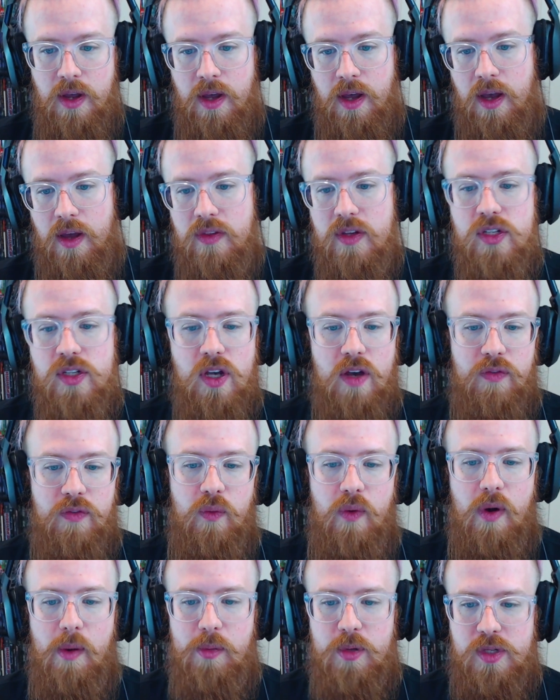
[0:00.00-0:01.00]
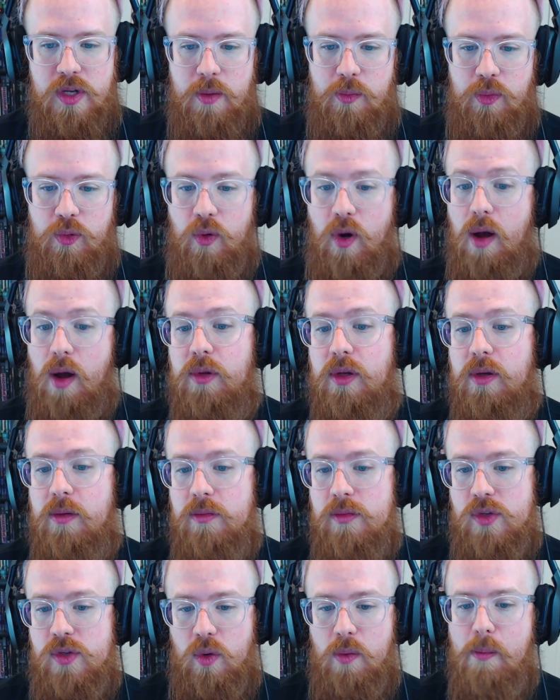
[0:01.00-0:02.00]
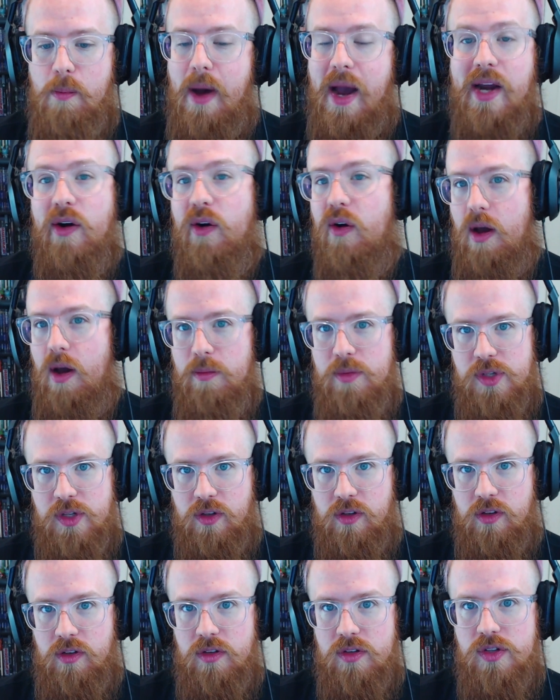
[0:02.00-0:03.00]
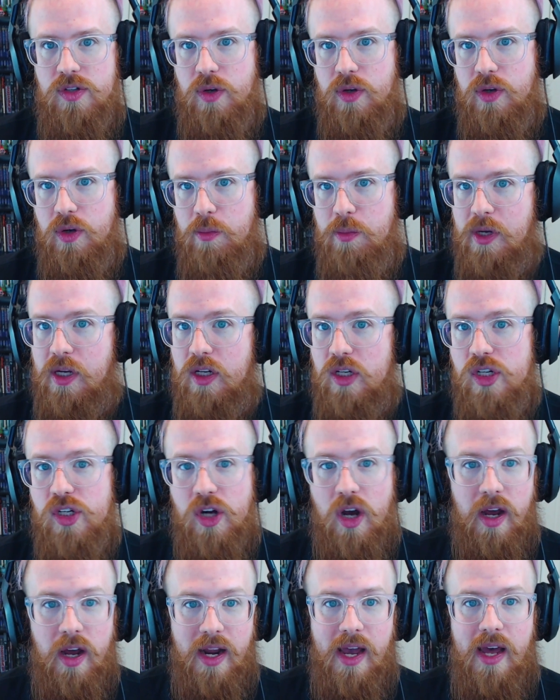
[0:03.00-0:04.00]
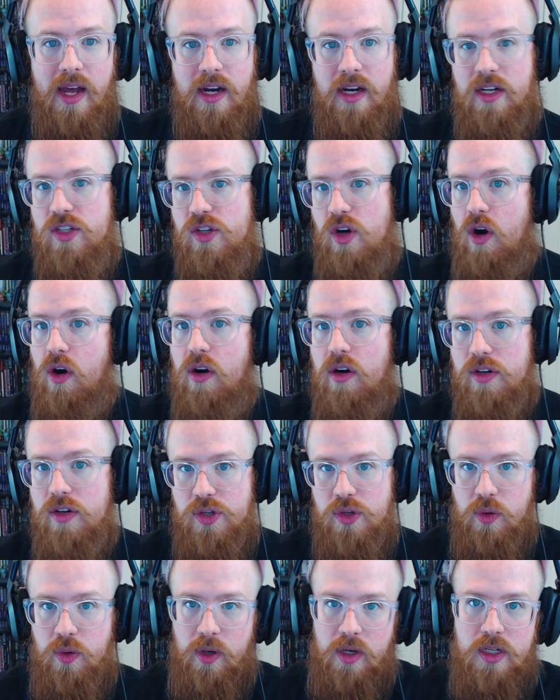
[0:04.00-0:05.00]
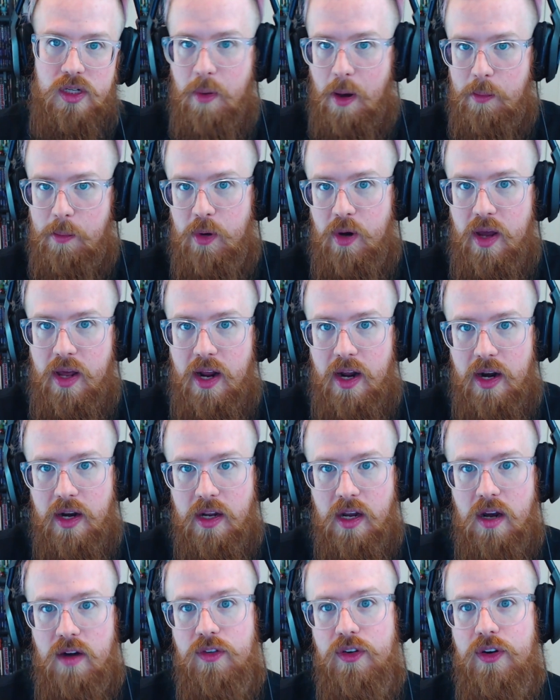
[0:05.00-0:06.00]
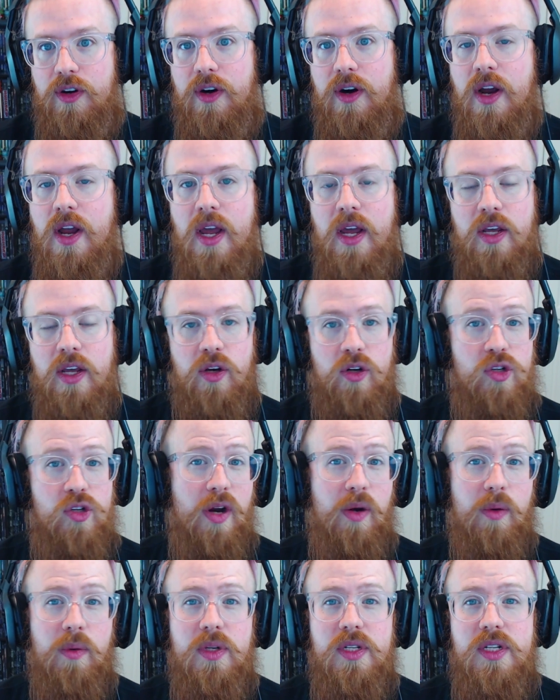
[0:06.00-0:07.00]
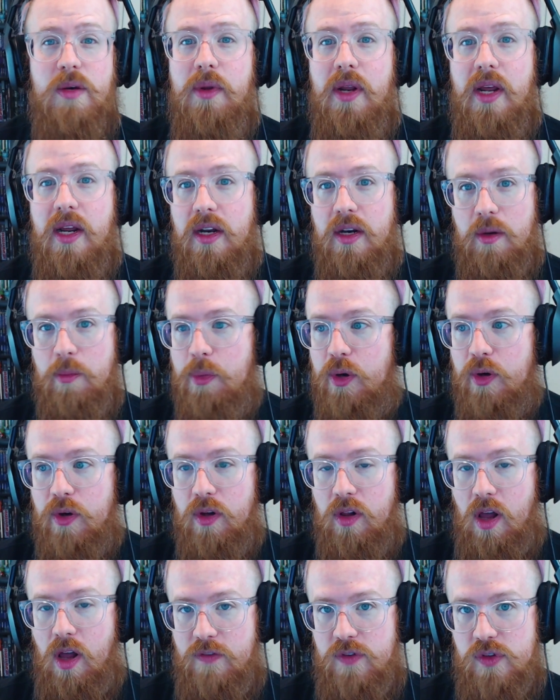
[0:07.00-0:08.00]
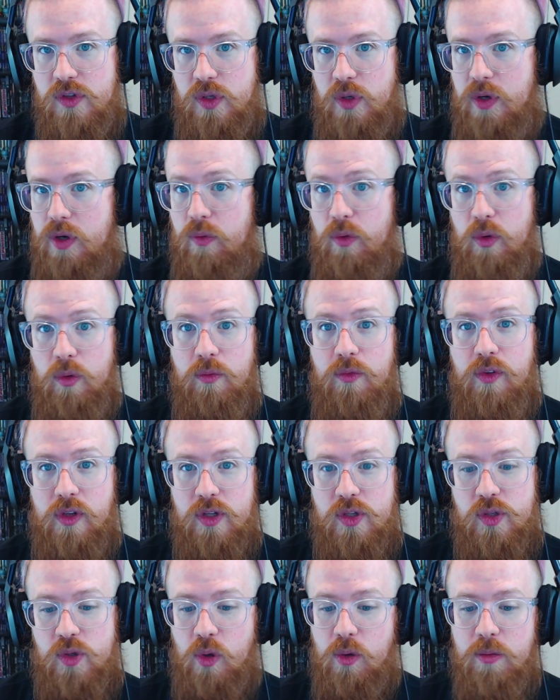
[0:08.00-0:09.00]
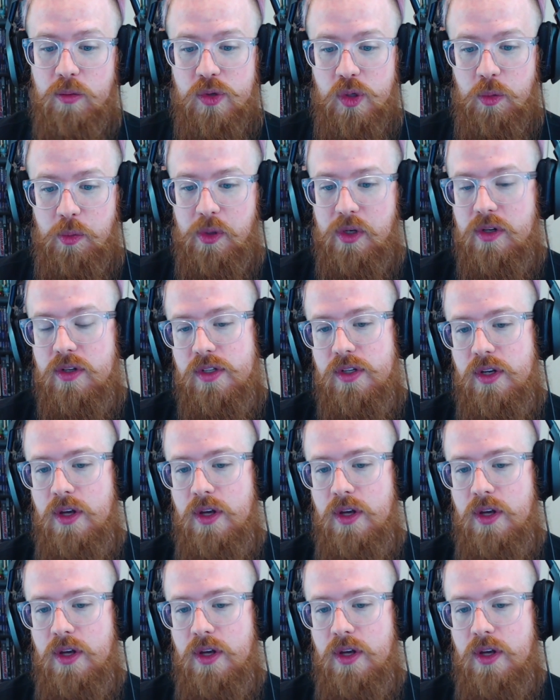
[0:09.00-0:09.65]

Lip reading: These often represent problems or minor obstacles. So you're being shot at and it's hard to pop your head out of cover. You're trying to intimidate an Imperial officer in a room full of stormtroopers.